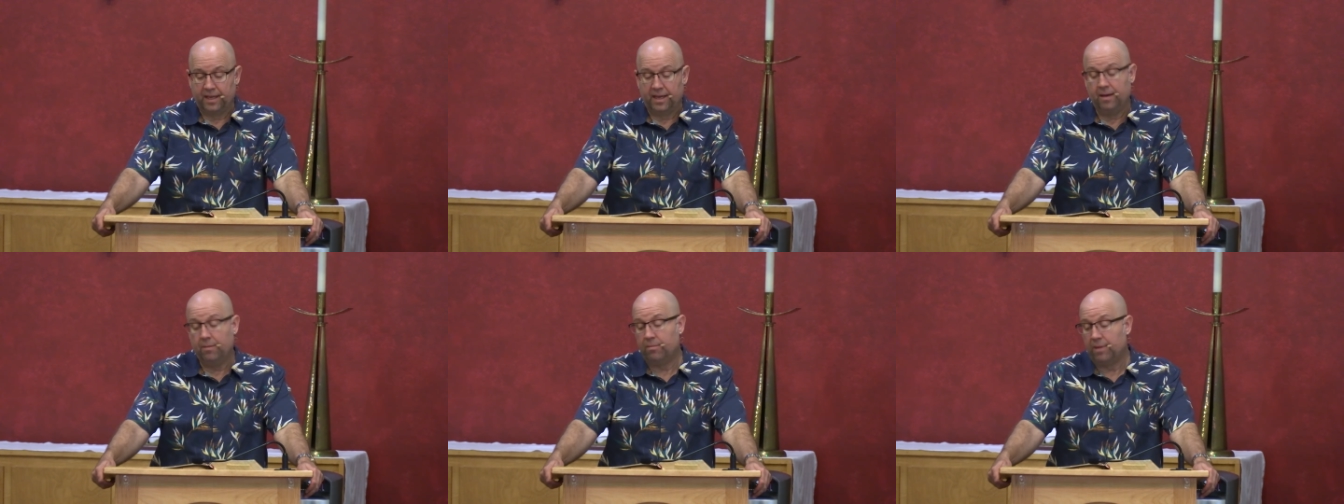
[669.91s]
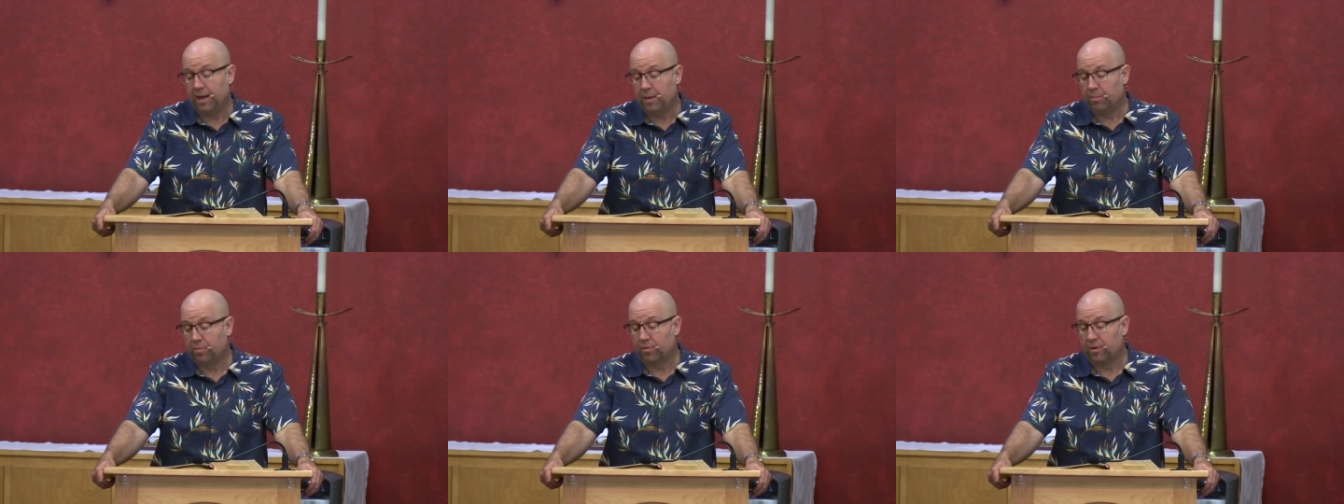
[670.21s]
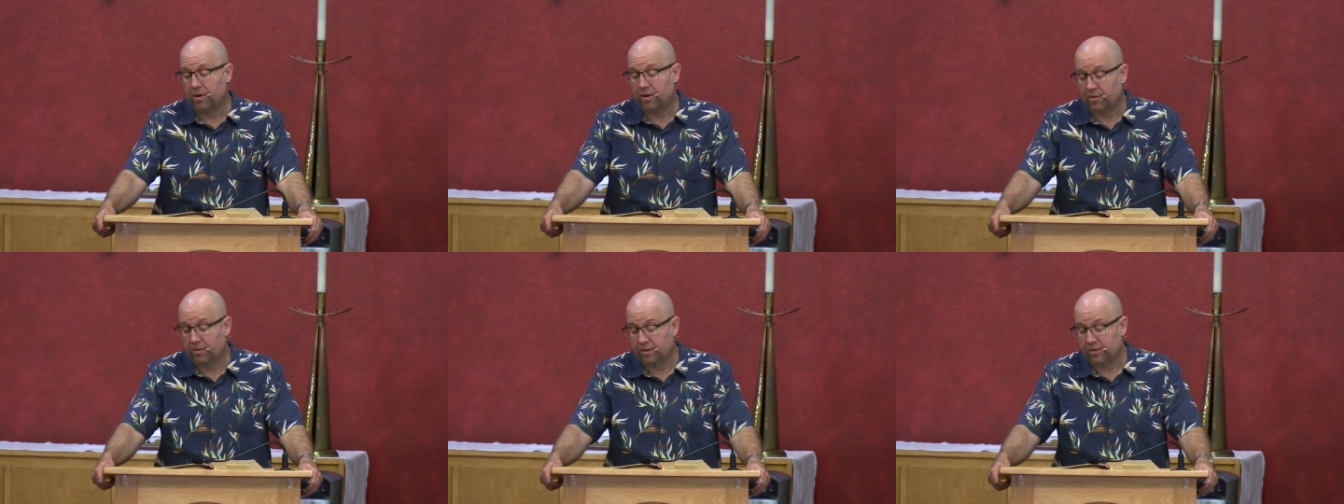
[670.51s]
And my
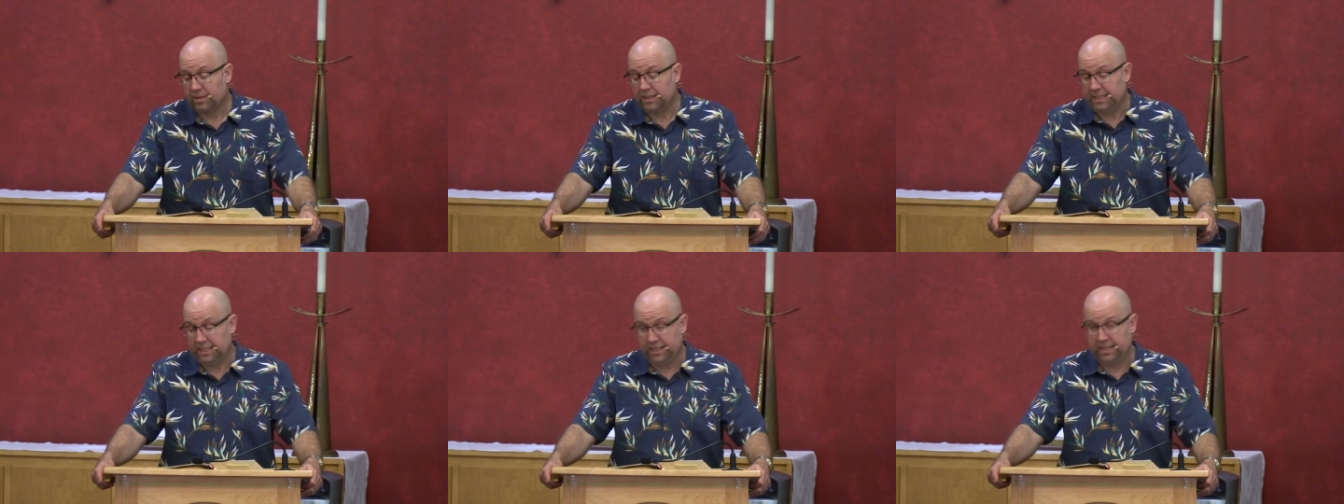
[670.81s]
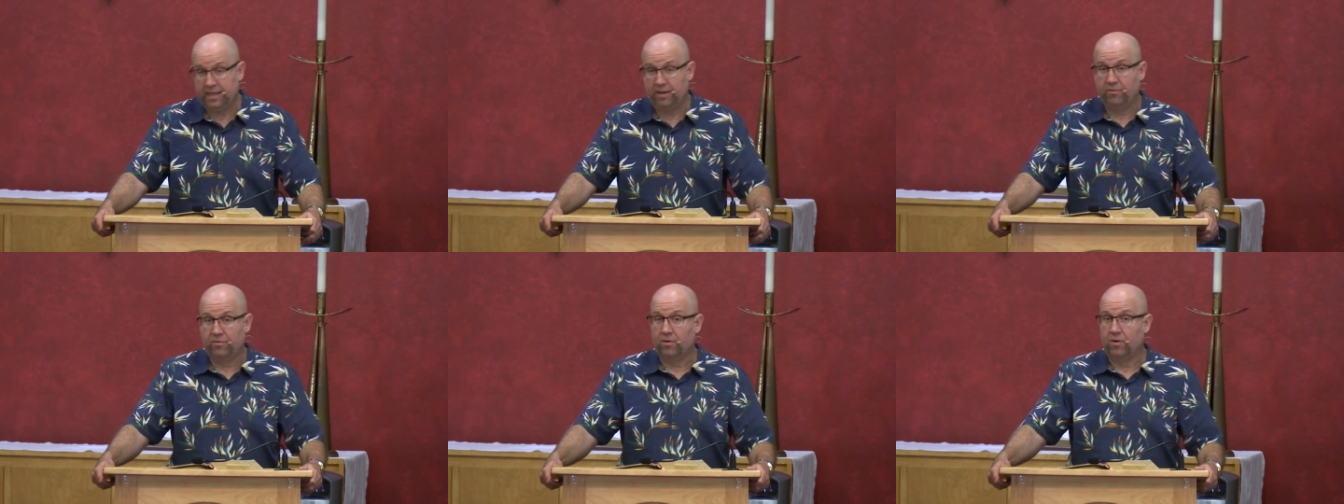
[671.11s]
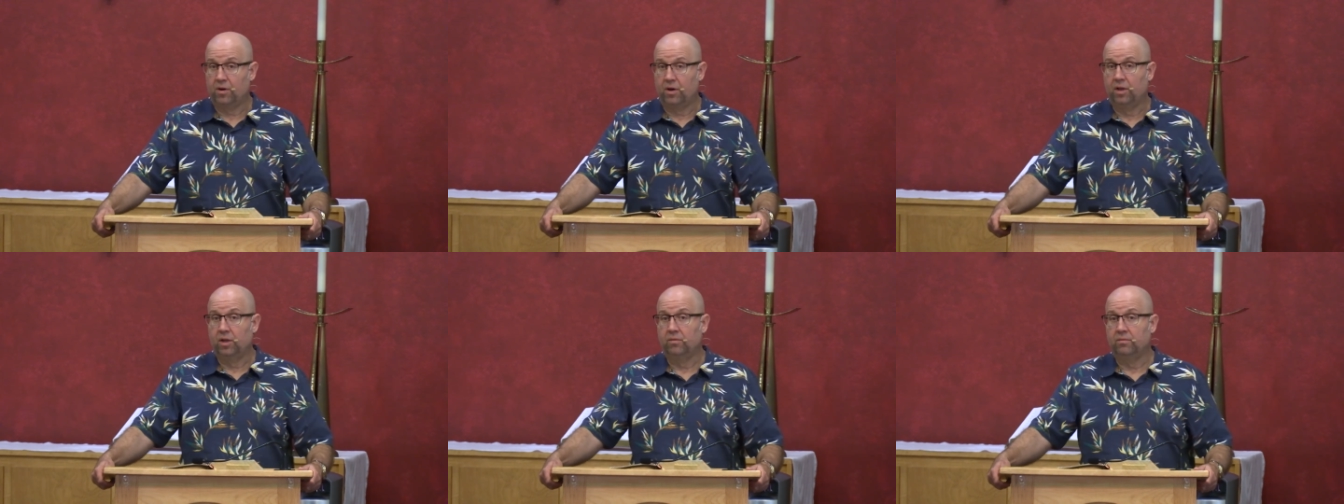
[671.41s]
prayer today
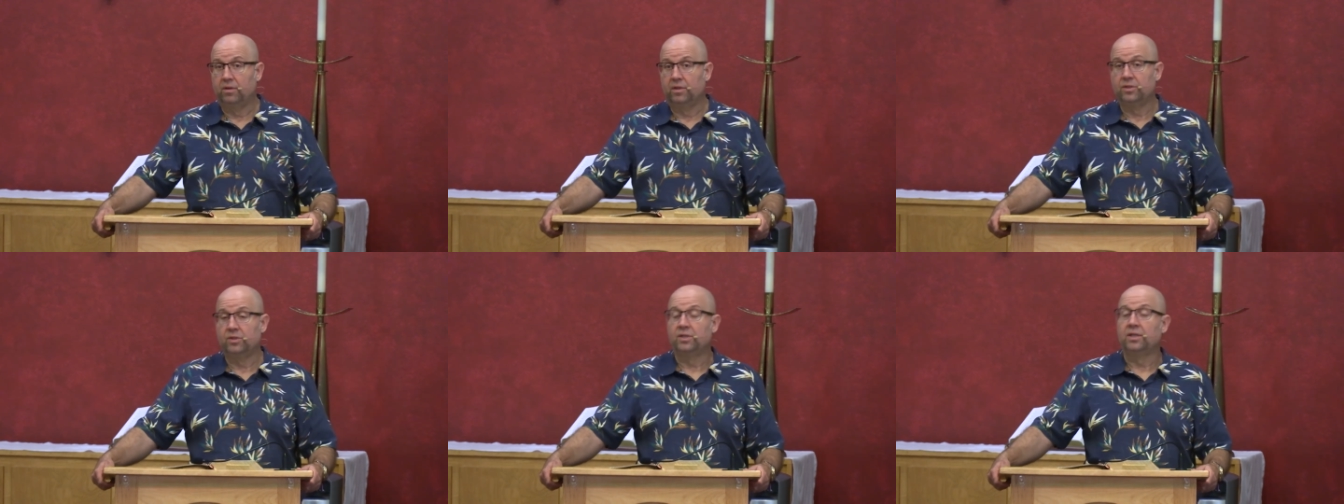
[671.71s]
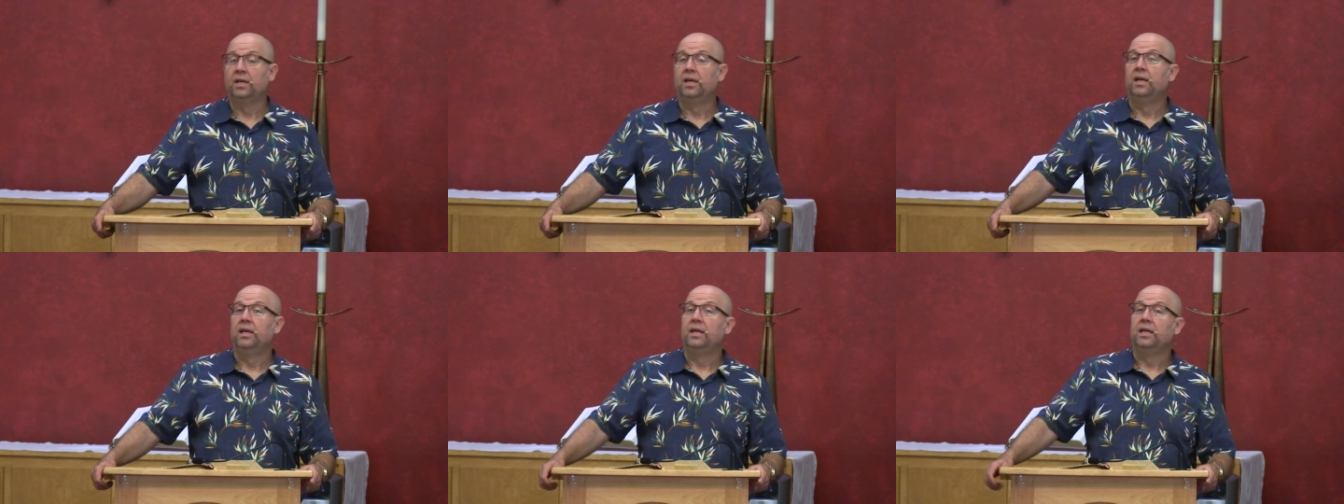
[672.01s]
for all of us